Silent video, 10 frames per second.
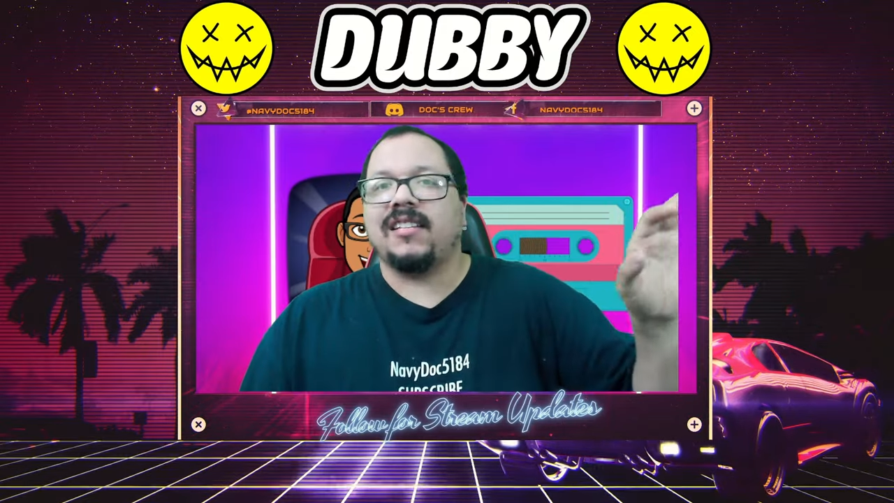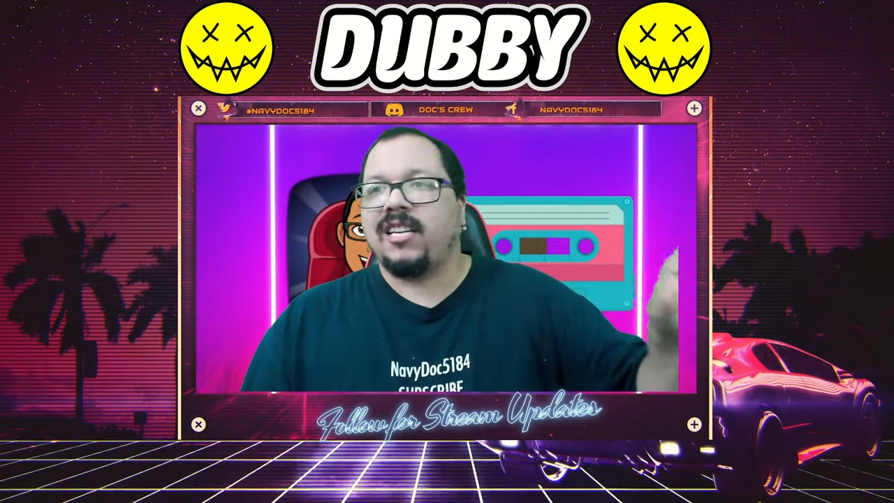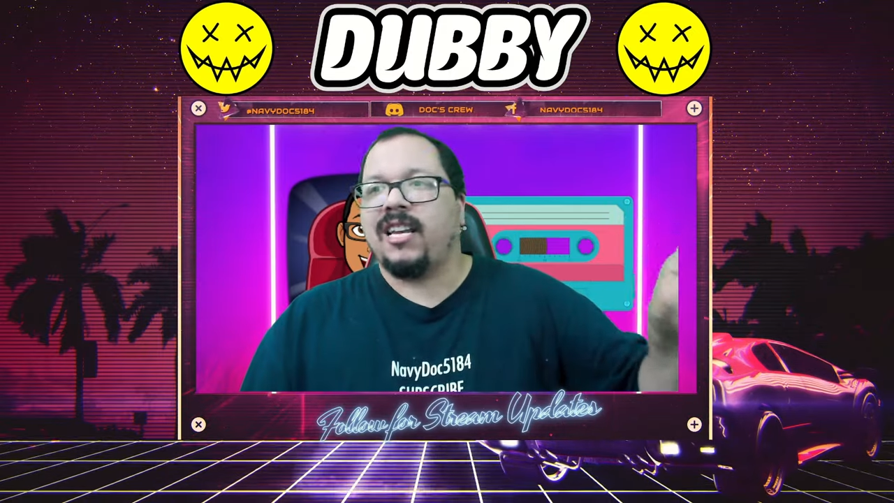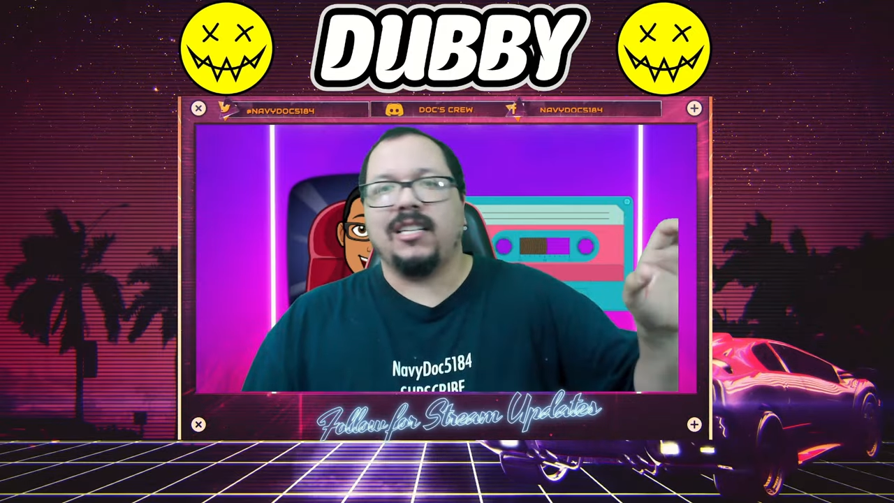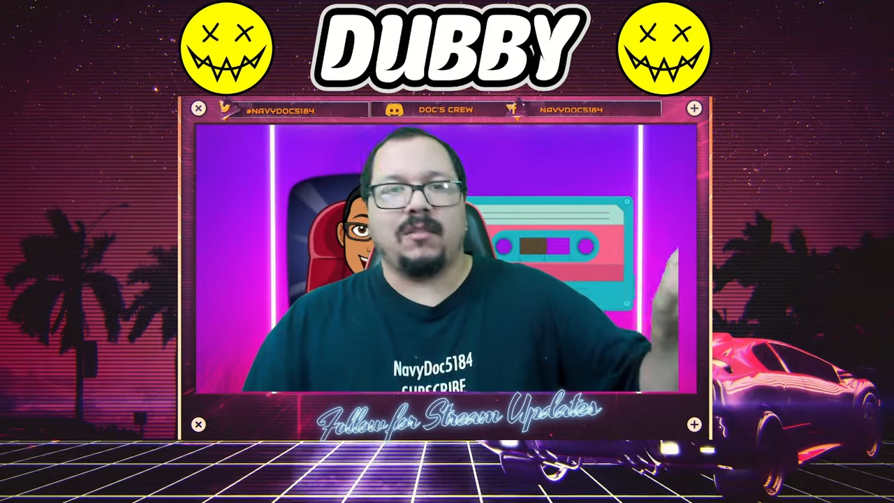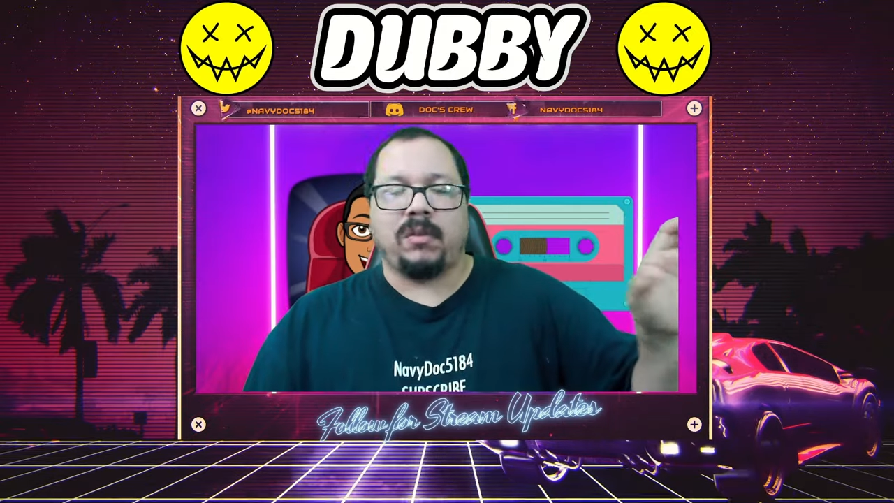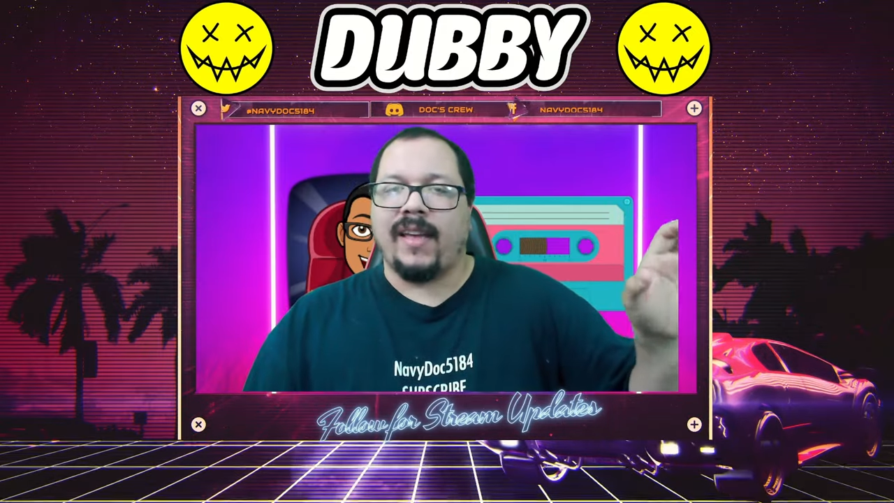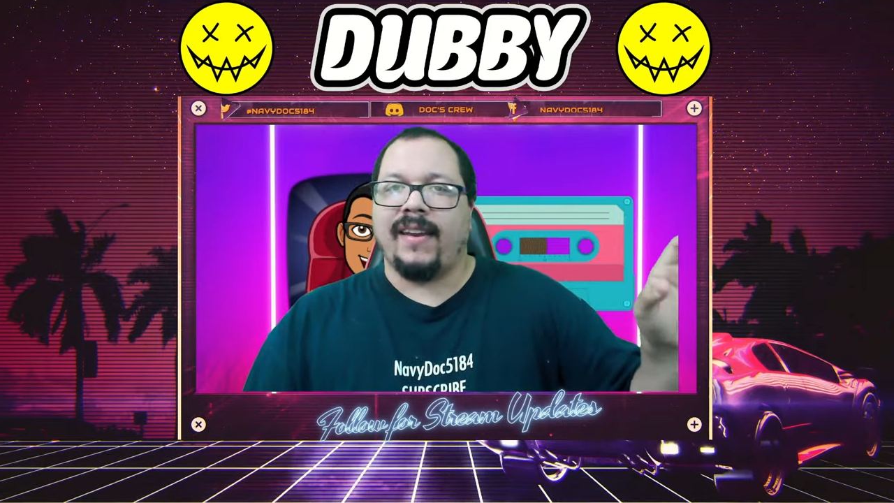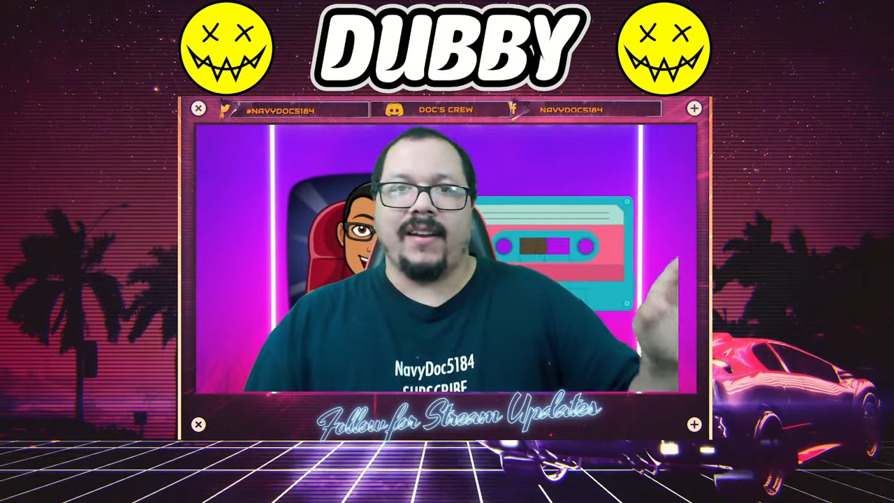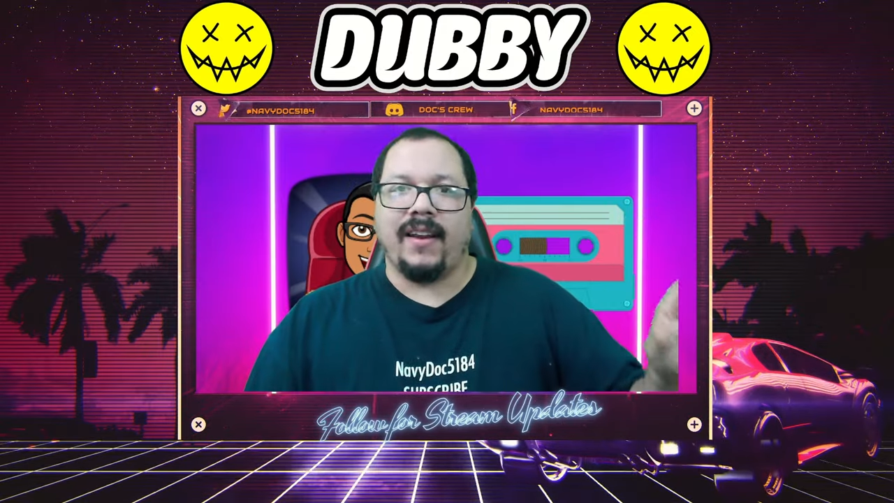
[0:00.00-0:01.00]
seeds
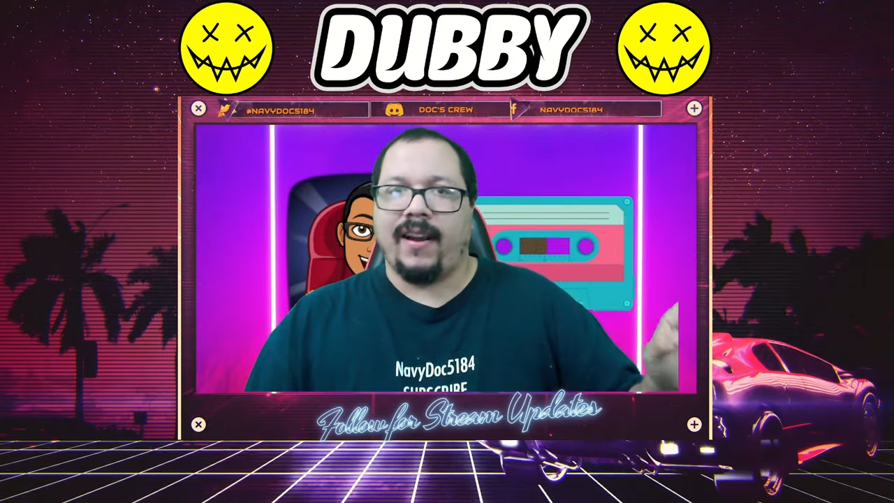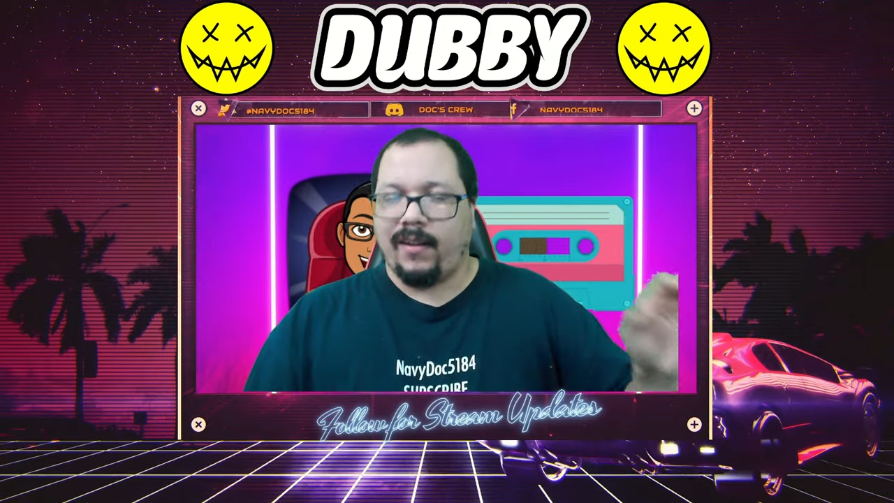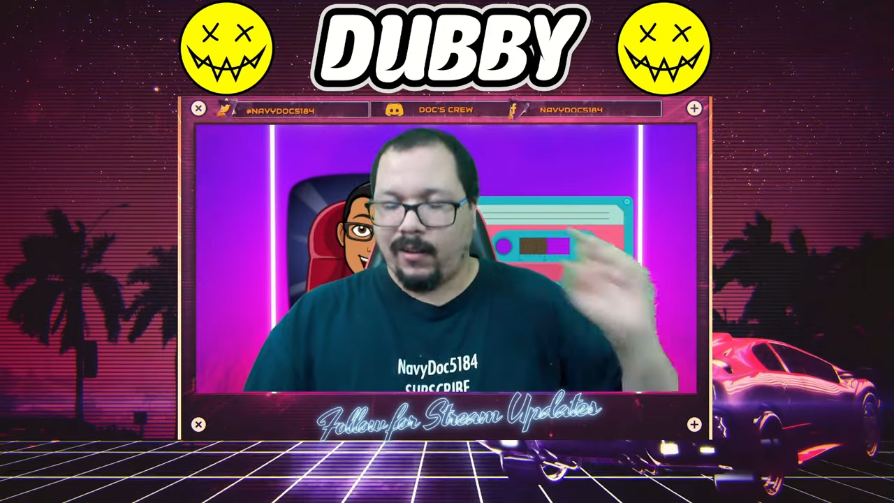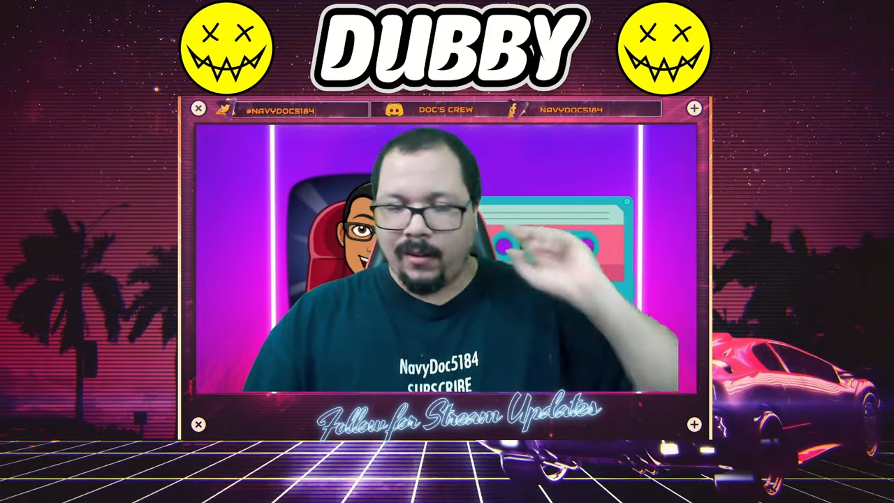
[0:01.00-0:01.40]
planted here.